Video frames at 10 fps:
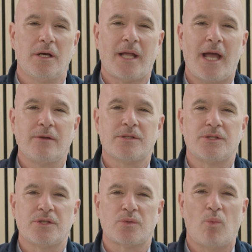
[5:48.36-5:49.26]
Accounts are
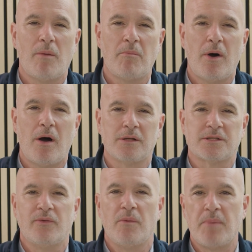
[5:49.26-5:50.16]
just one part
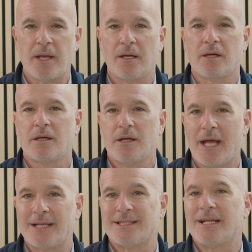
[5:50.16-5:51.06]
of a bigger
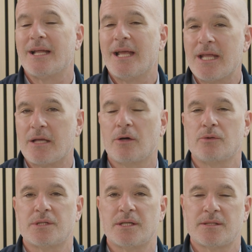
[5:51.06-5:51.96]
connected
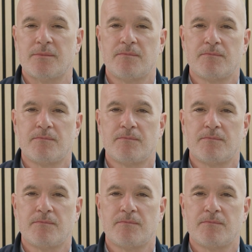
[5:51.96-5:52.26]
ecosystem.